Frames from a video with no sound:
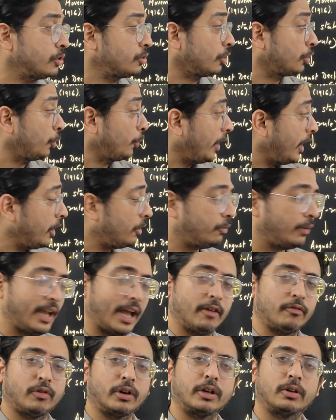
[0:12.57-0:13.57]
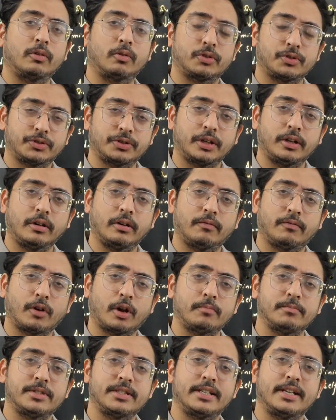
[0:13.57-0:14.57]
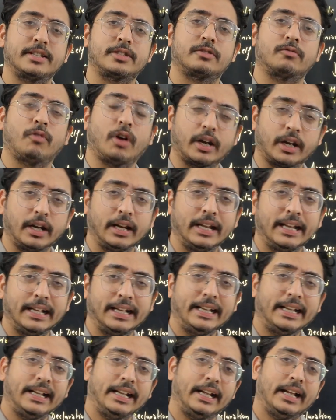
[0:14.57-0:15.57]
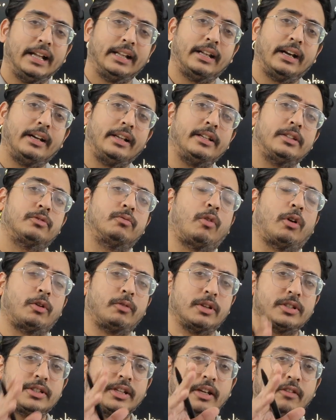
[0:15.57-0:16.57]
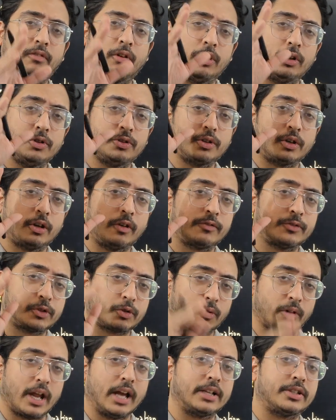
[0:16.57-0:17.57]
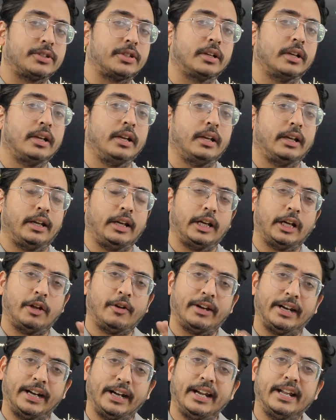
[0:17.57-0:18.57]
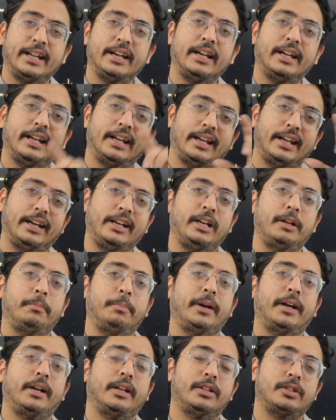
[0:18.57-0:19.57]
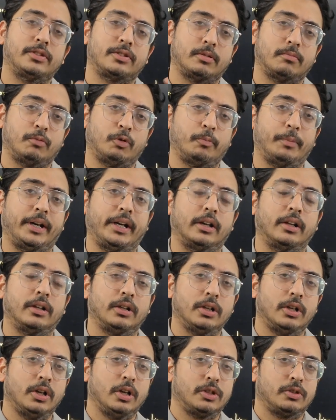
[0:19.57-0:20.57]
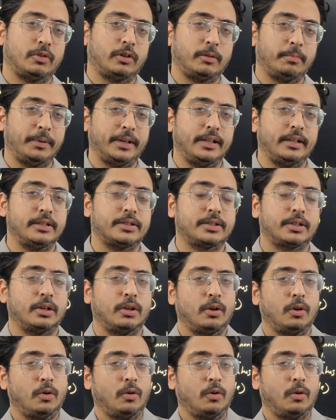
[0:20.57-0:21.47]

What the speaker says: So today we have one question from GS1, that is, what was the evolution of Swaraj in our Indian independence movement? So it means